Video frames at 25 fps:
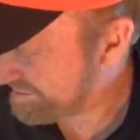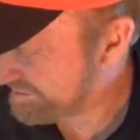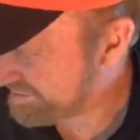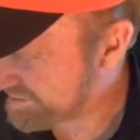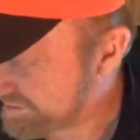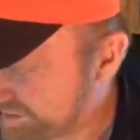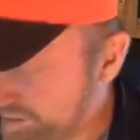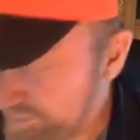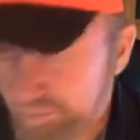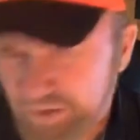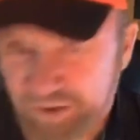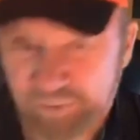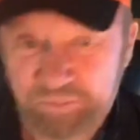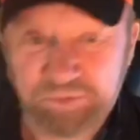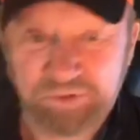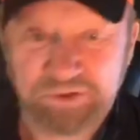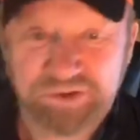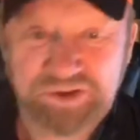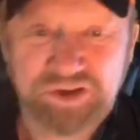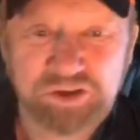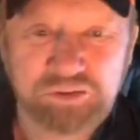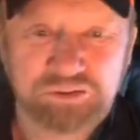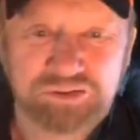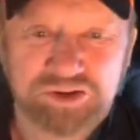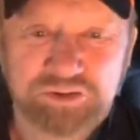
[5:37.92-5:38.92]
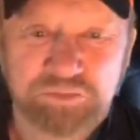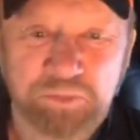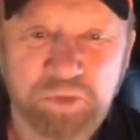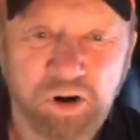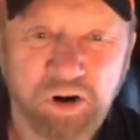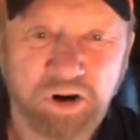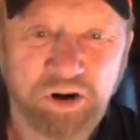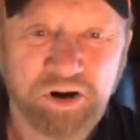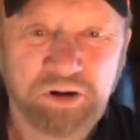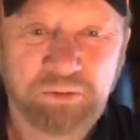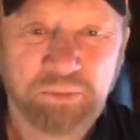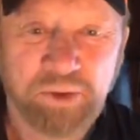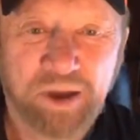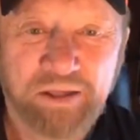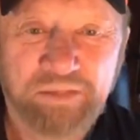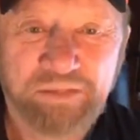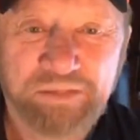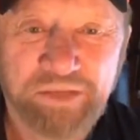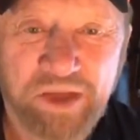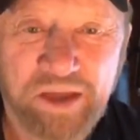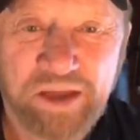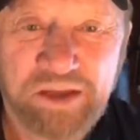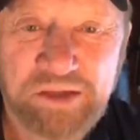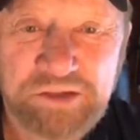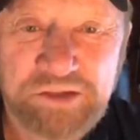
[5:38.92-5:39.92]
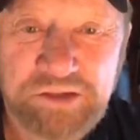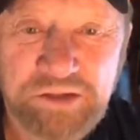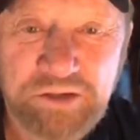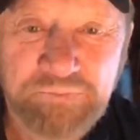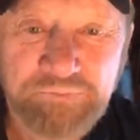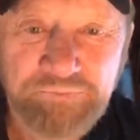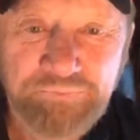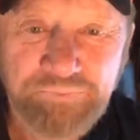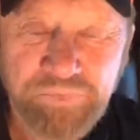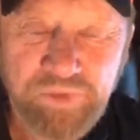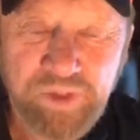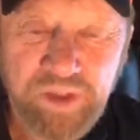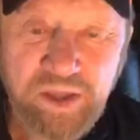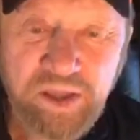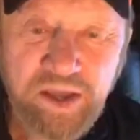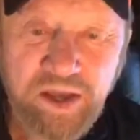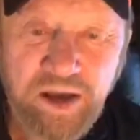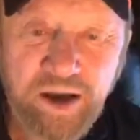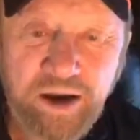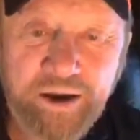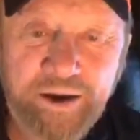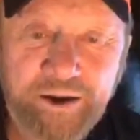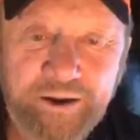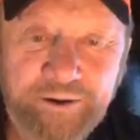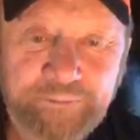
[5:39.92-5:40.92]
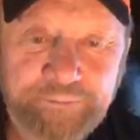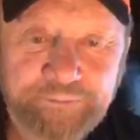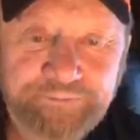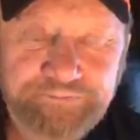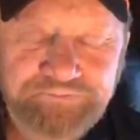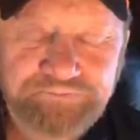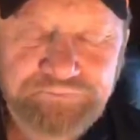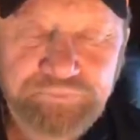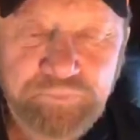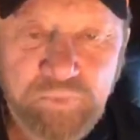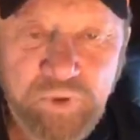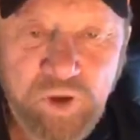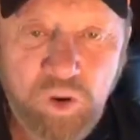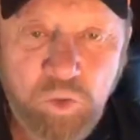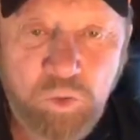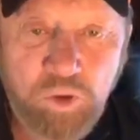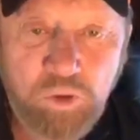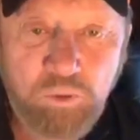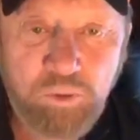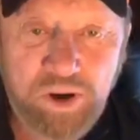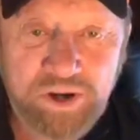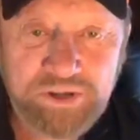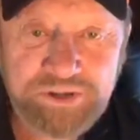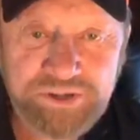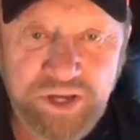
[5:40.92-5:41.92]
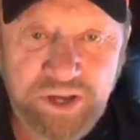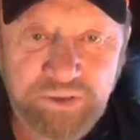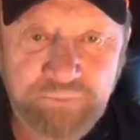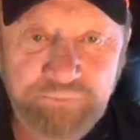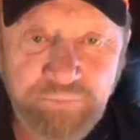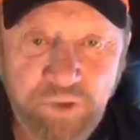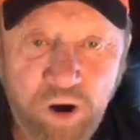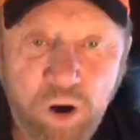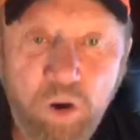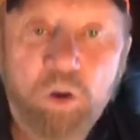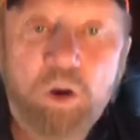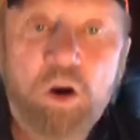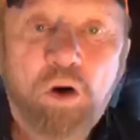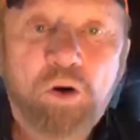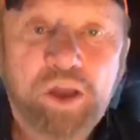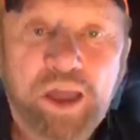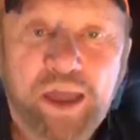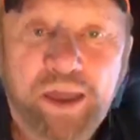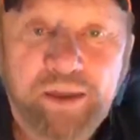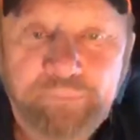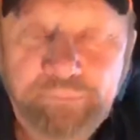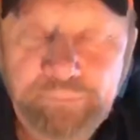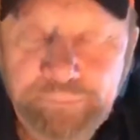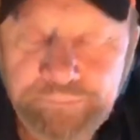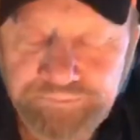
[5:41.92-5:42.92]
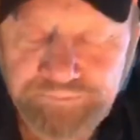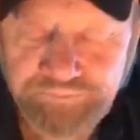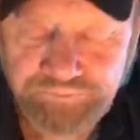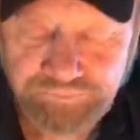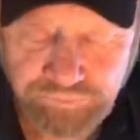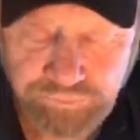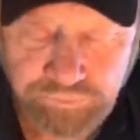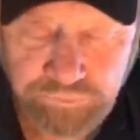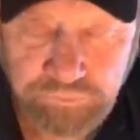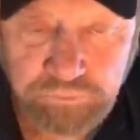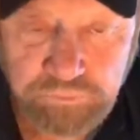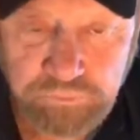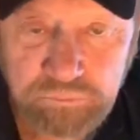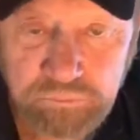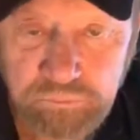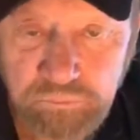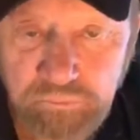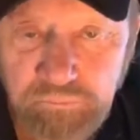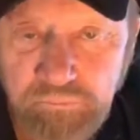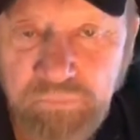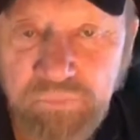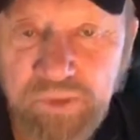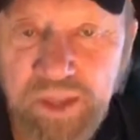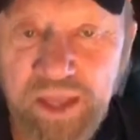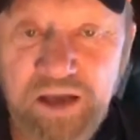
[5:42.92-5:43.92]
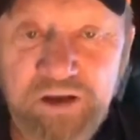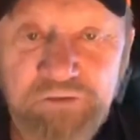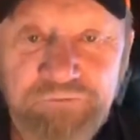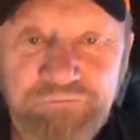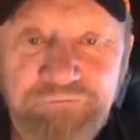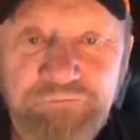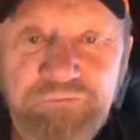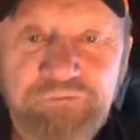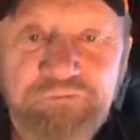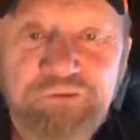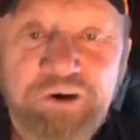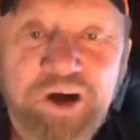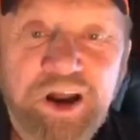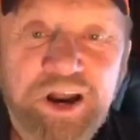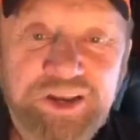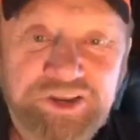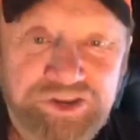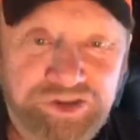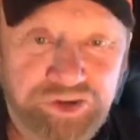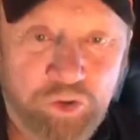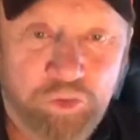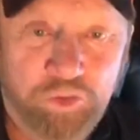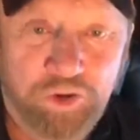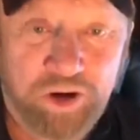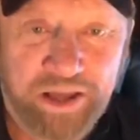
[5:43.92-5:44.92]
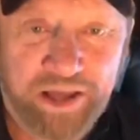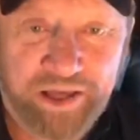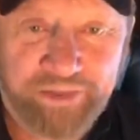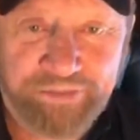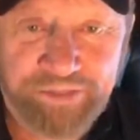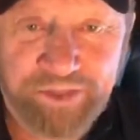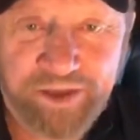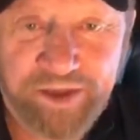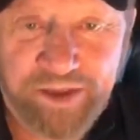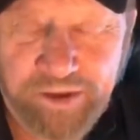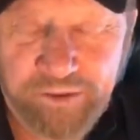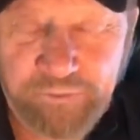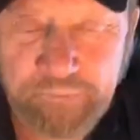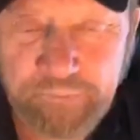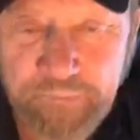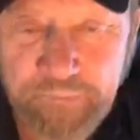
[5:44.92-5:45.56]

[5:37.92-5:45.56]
Some people are so smart to make things. Where was I? Oh, okay. A funny story, I think.